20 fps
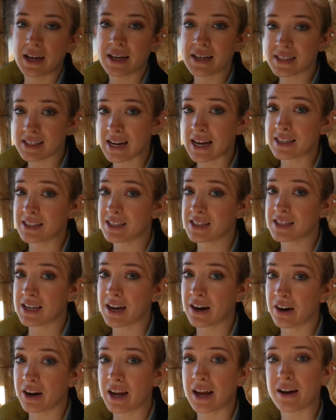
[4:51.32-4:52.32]
is
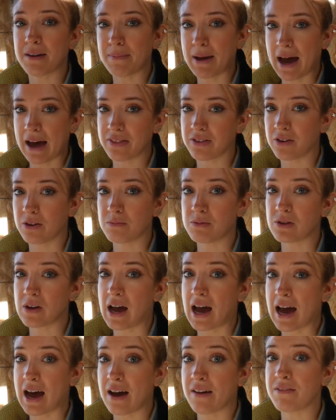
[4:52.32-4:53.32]
necessary in a bathroom to
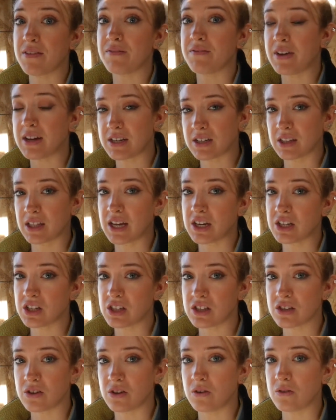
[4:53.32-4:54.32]
have ventilation
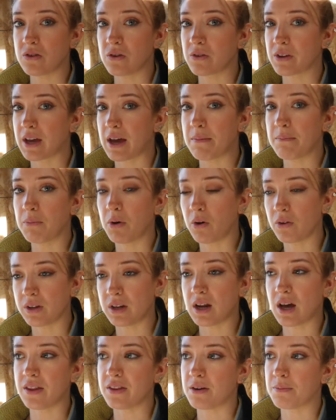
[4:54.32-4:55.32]
so you don't get mold
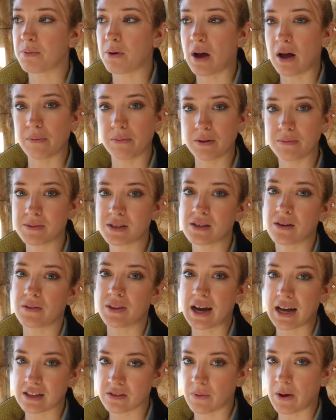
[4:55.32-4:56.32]
and other problems, so
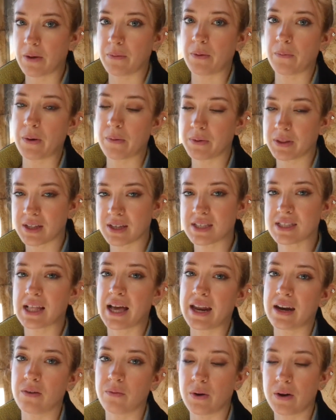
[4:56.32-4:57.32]
that's why we went with the
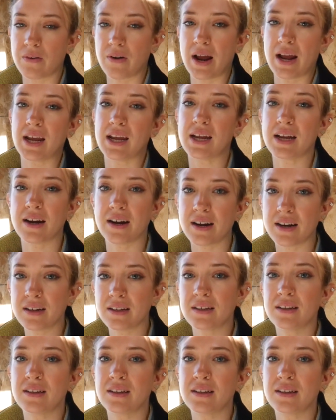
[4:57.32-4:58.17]
sliding one right here.